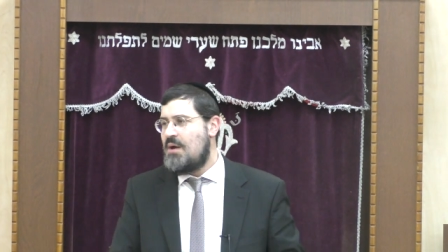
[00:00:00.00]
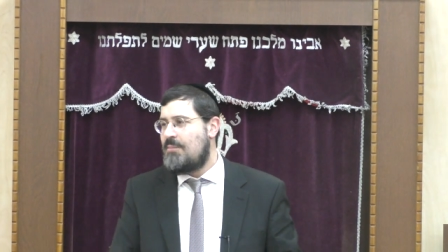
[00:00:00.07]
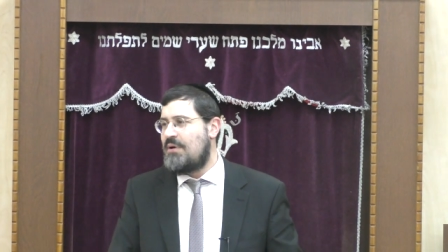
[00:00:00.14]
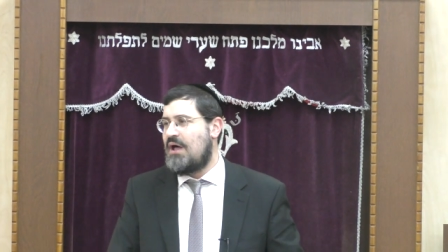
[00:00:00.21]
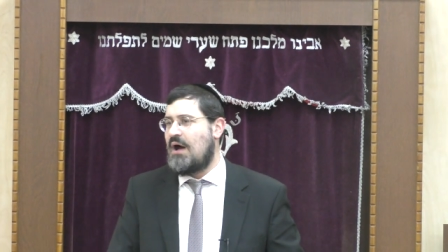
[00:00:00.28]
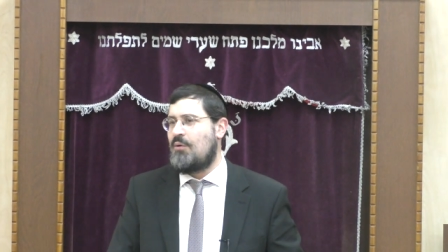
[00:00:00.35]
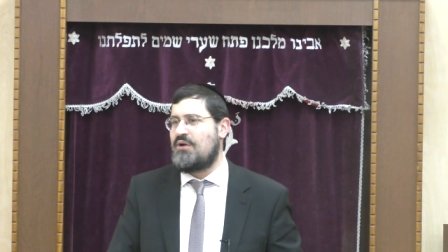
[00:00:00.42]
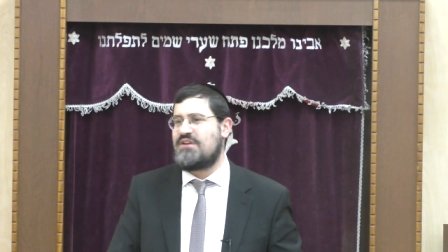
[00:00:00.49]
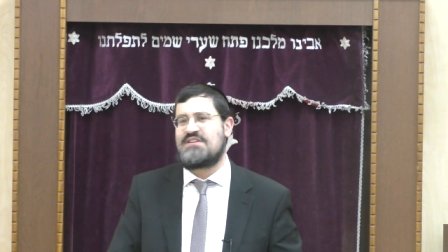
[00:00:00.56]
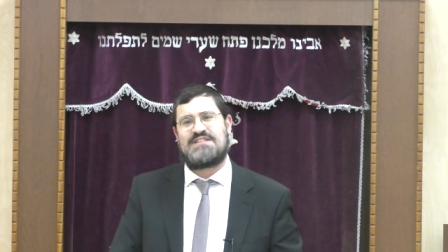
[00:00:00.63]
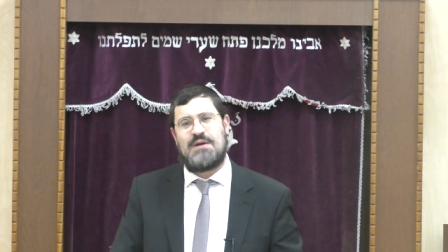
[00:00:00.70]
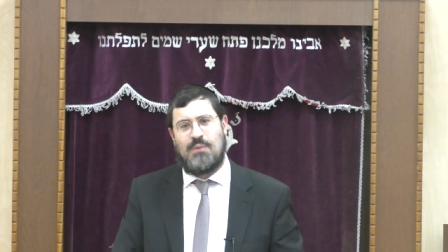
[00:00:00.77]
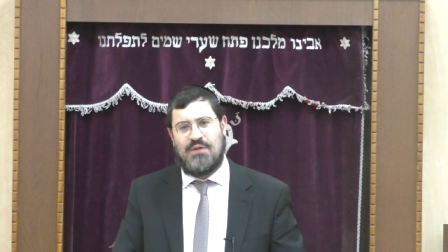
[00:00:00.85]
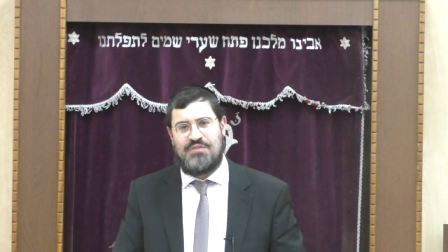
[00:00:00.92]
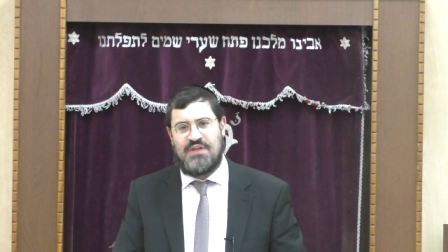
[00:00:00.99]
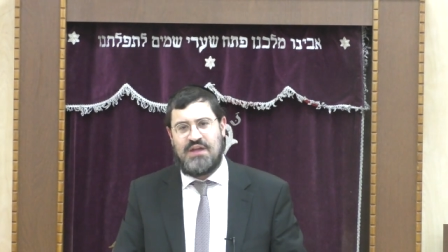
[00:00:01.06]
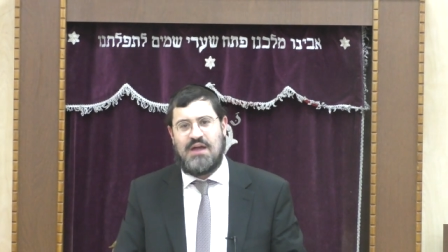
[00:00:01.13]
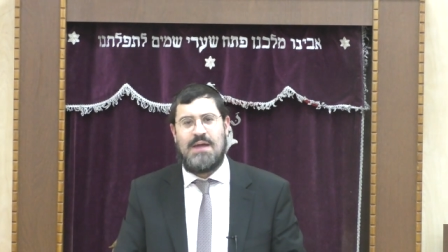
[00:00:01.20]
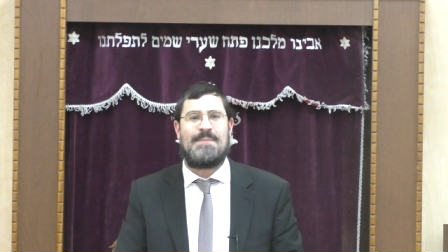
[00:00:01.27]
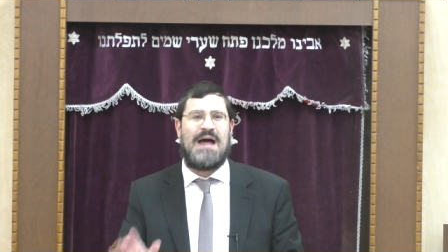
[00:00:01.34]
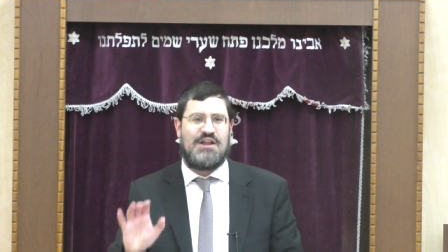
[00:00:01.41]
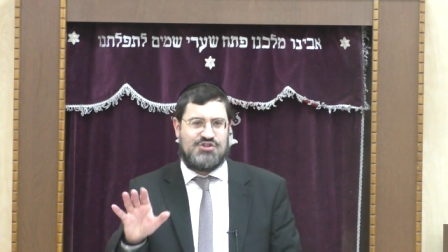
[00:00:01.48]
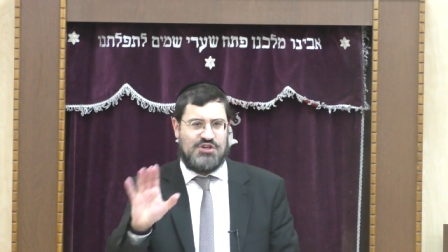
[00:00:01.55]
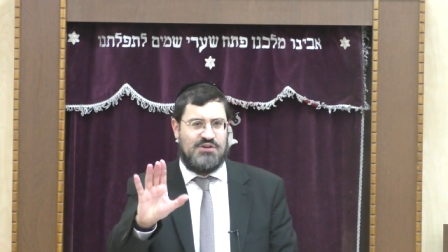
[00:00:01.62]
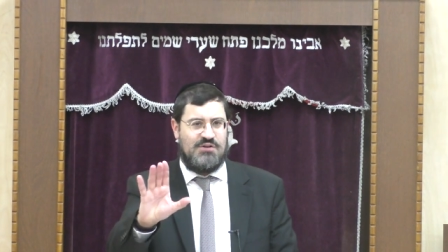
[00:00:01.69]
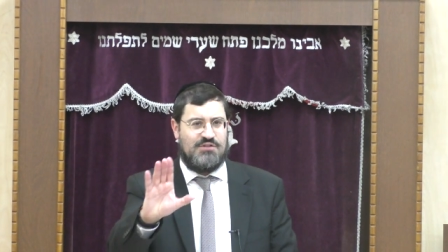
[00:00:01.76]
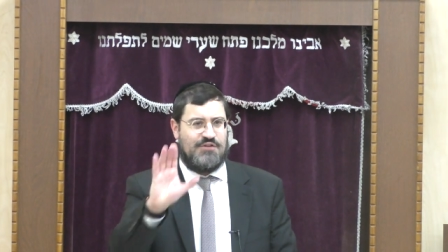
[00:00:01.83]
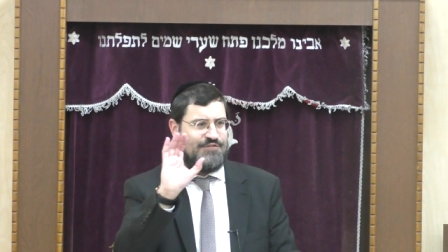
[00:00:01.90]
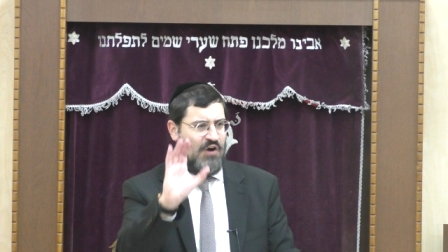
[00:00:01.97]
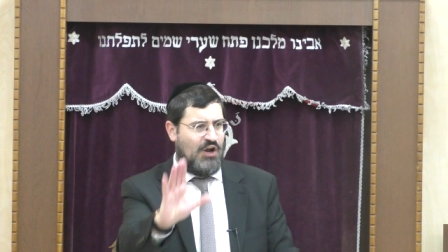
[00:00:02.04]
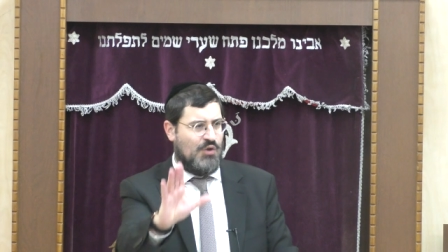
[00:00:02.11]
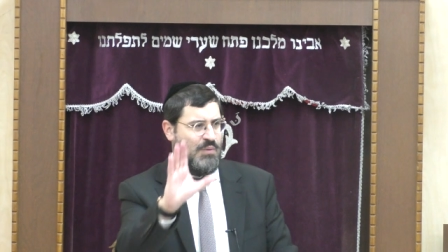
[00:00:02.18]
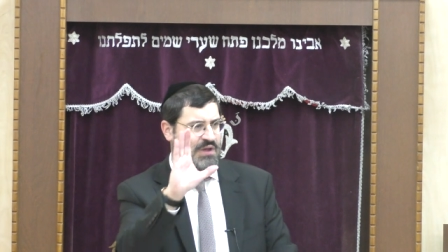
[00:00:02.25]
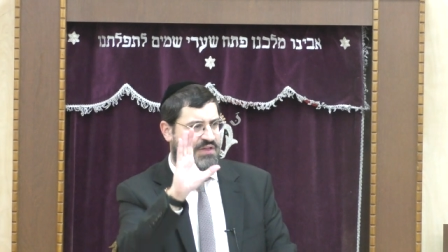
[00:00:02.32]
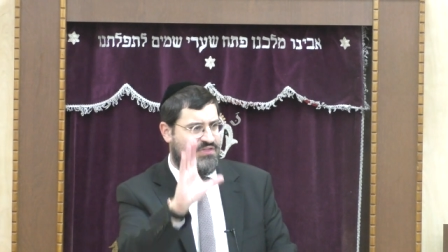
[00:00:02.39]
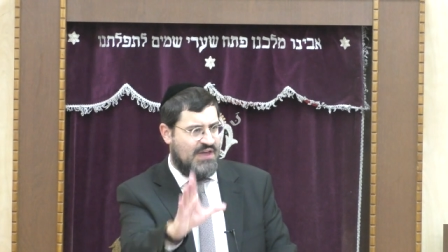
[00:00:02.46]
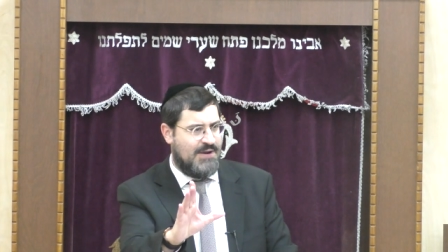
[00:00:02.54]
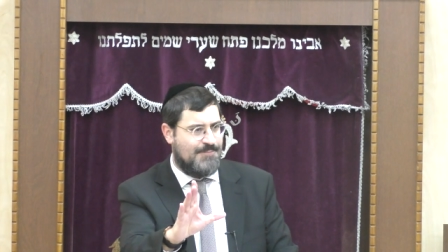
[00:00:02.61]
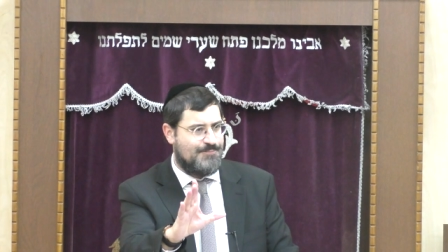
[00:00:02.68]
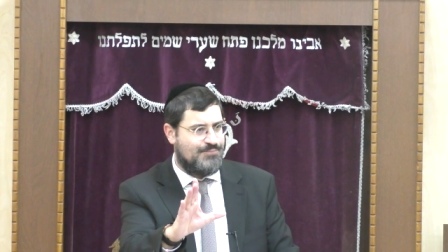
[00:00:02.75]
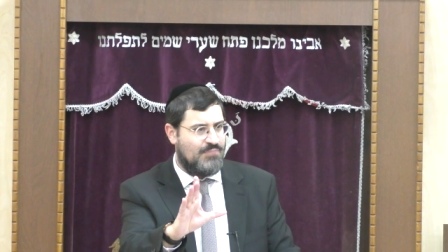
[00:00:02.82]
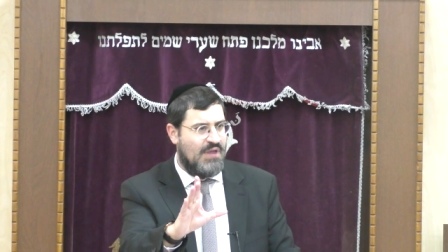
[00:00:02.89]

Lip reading: But I wanted to say one thing, imagine the following thing.